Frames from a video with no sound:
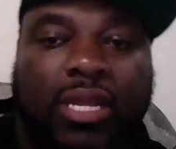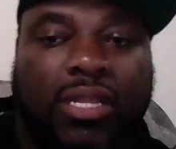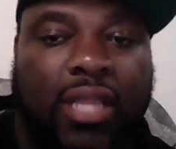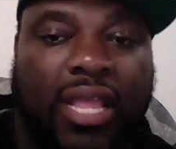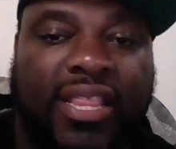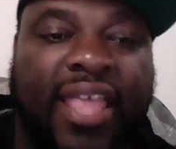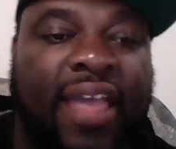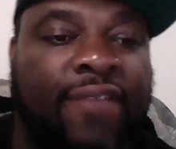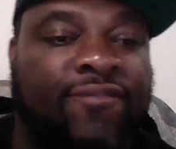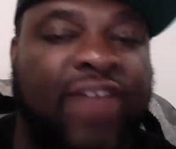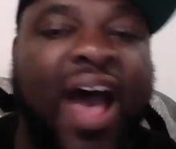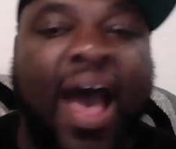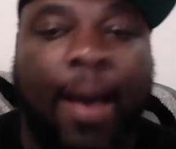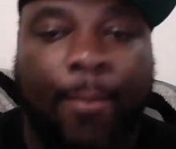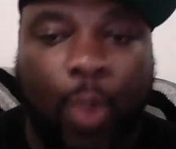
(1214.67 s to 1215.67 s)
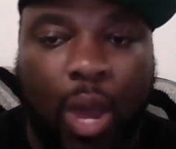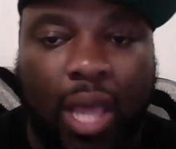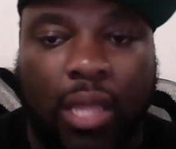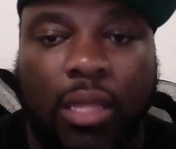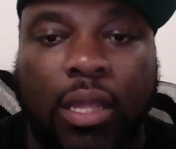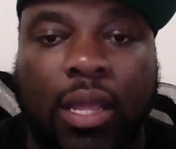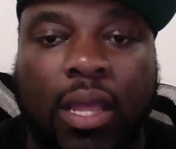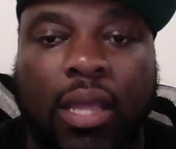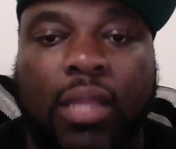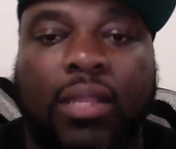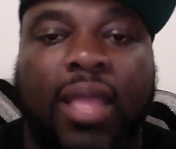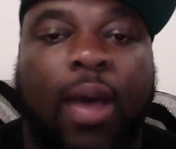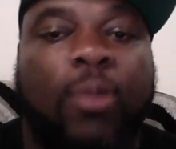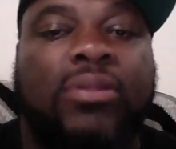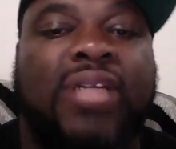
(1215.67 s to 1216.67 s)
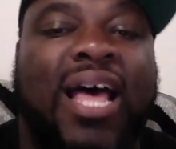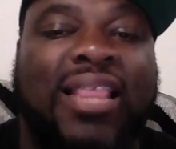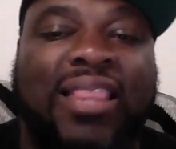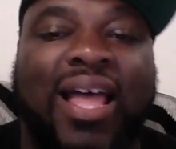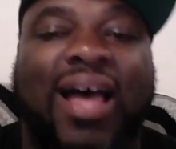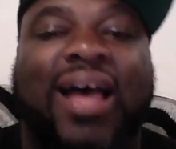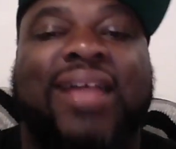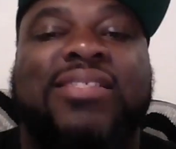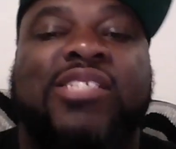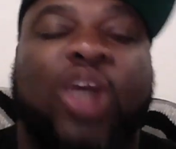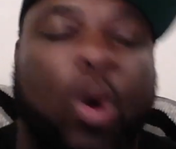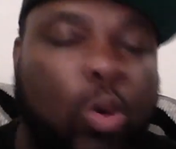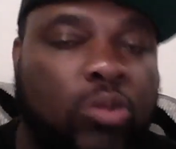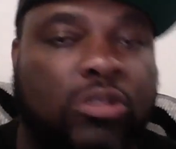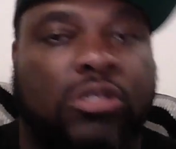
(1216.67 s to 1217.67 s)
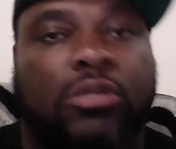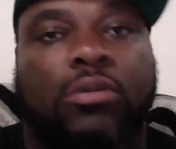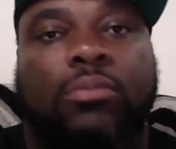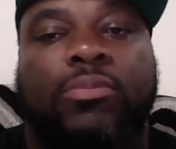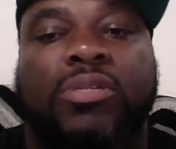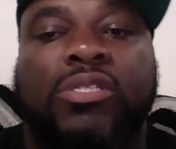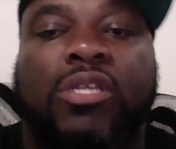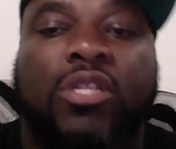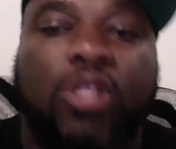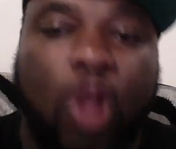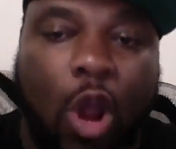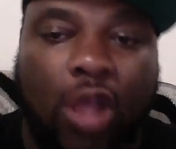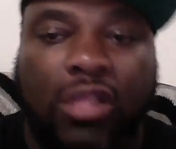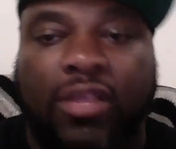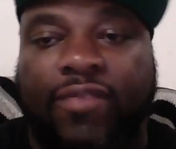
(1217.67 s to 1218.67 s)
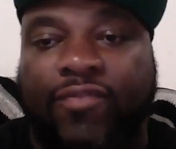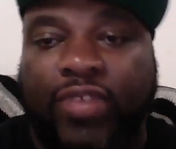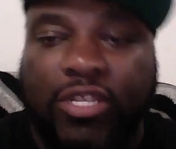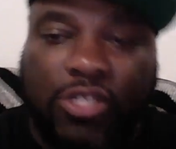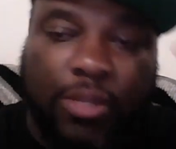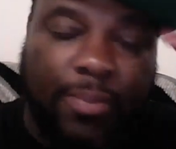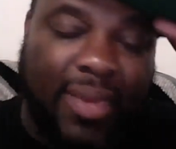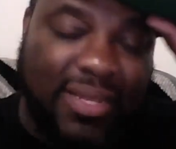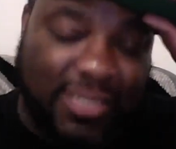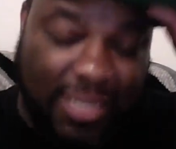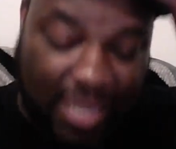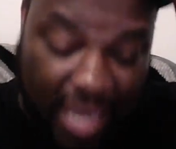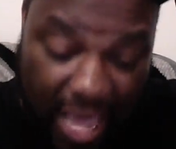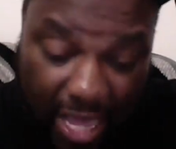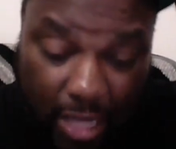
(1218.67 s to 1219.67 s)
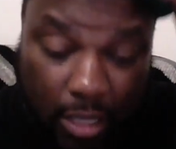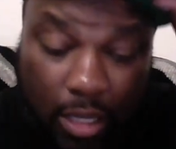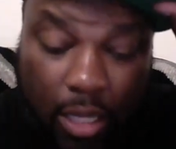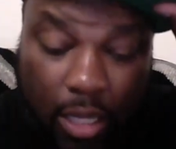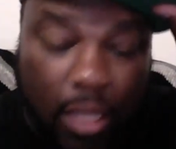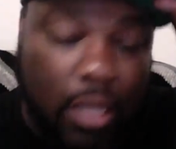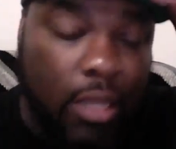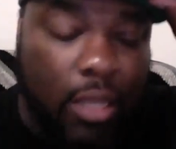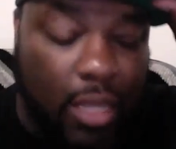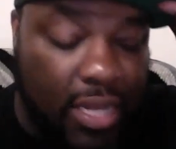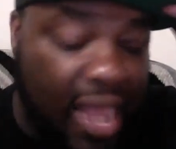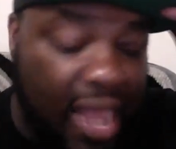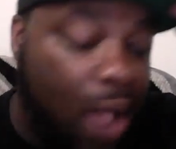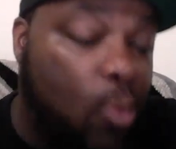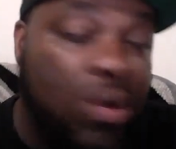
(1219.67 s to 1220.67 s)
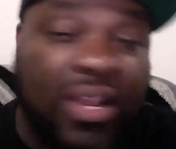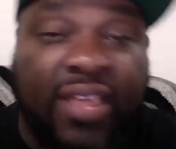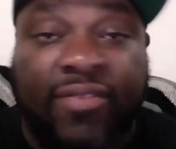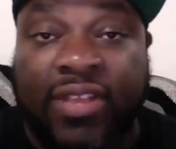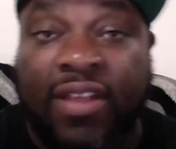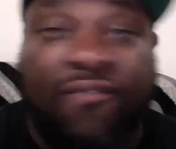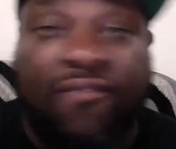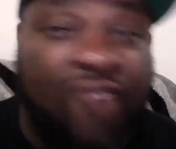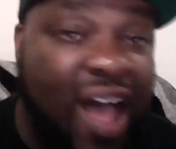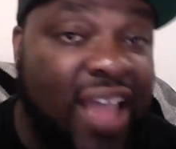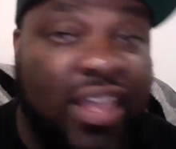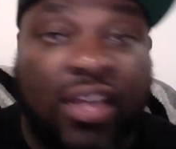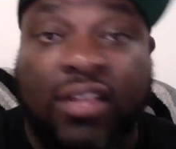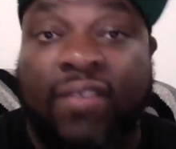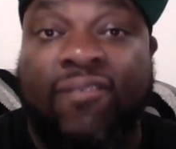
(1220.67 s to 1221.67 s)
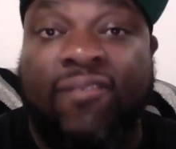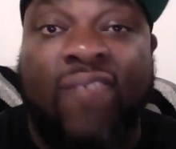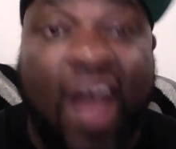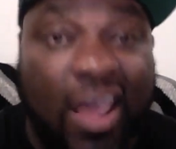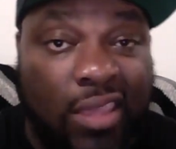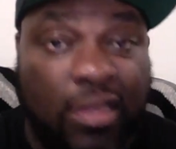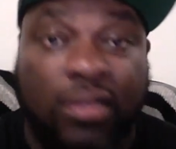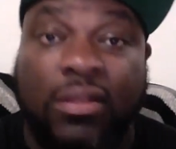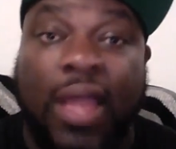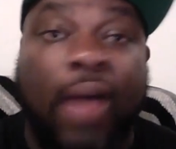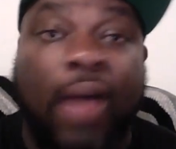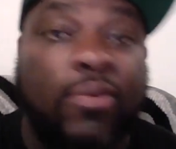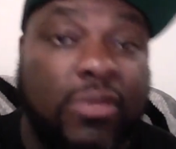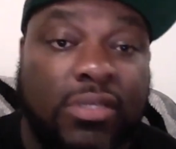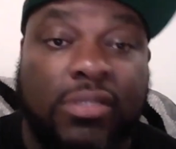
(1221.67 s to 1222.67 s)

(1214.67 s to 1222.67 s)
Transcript: told you, that thing fire, boy. That was I thought I told you, Mr. Narly featuring Mason Caine. And that wasn't even the fire of the fire. That